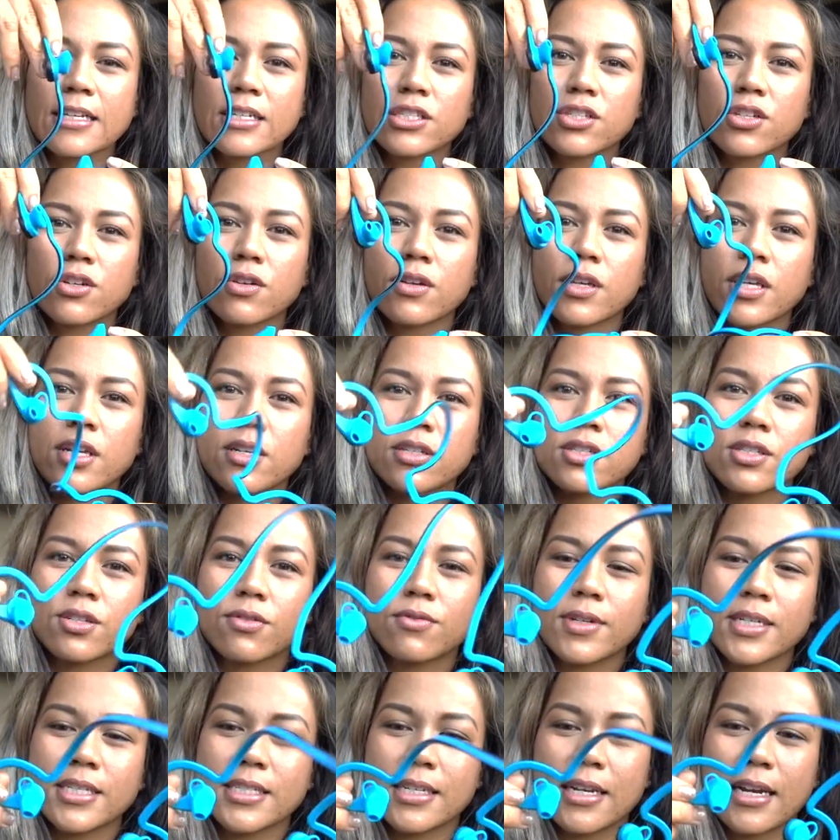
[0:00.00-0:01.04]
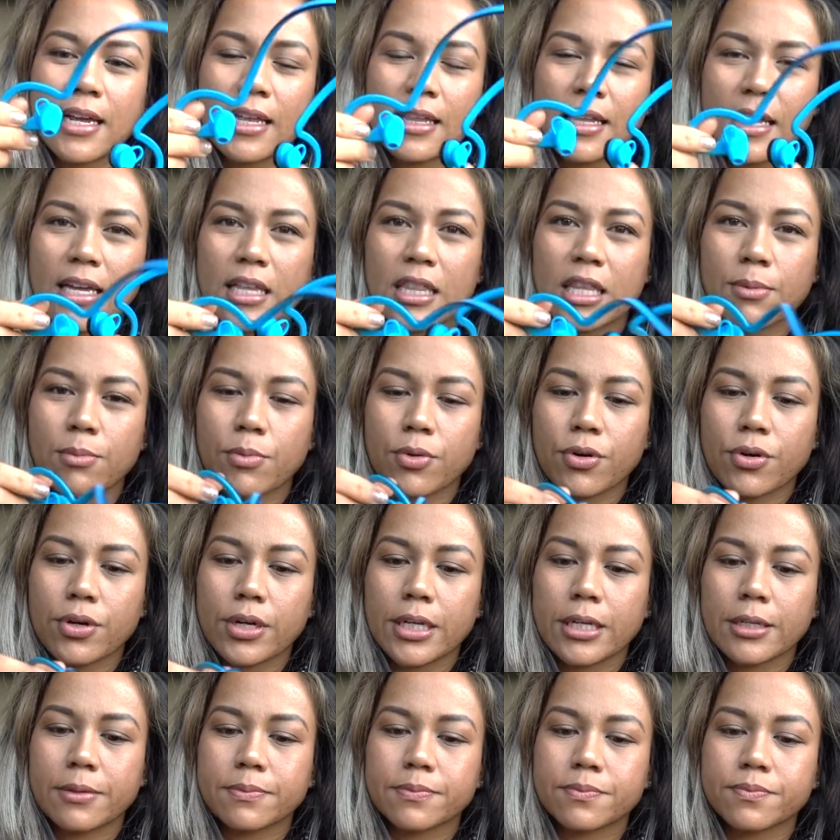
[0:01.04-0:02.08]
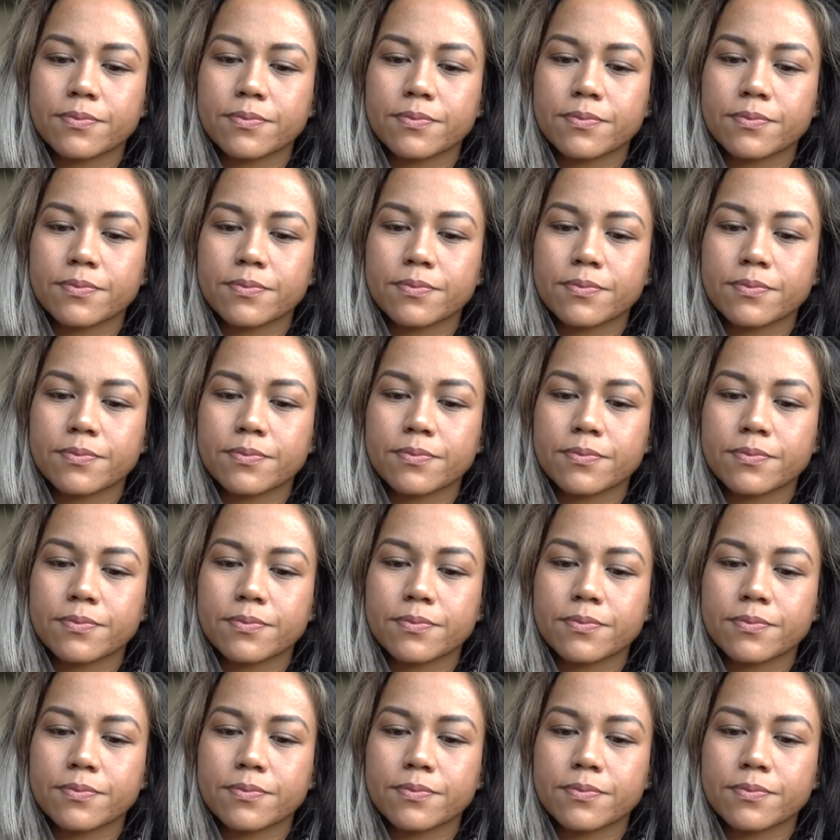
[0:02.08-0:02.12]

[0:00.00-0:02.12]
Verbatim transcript: So here's the reason I like them, Ernie.